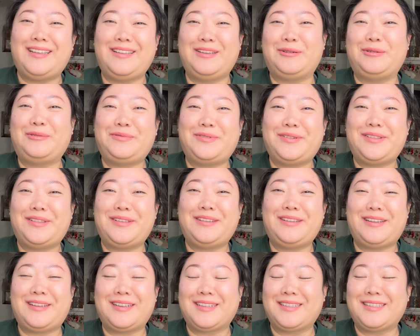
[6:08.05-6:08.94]
over the
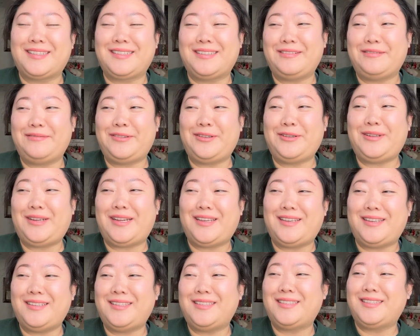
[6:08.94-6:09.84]
next few
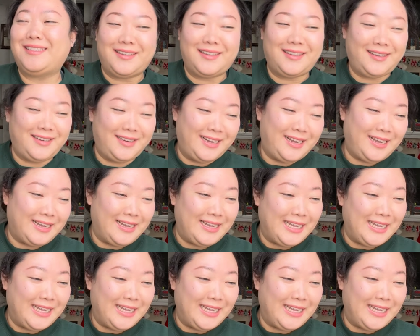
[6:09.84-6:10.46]
days. And yeah,